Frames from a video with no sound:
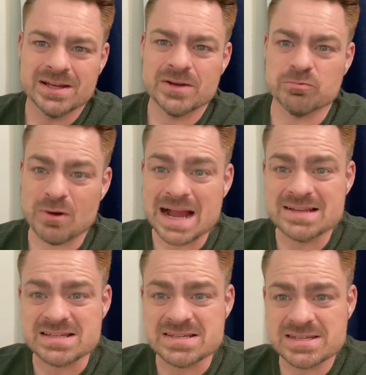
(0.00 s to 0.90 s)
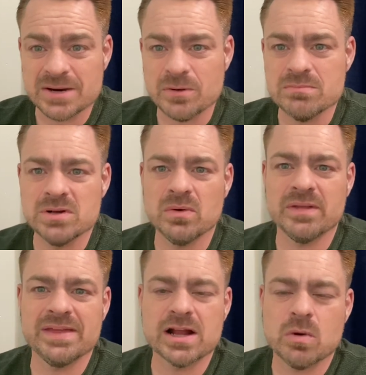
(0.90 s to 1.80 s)
rising sun or moon
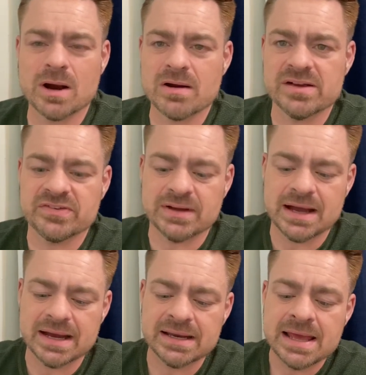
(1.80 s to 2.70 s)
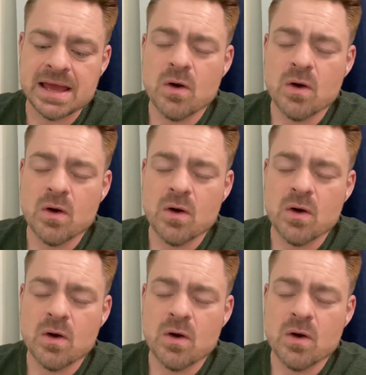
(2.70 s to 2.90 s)
in the Aquarius sign.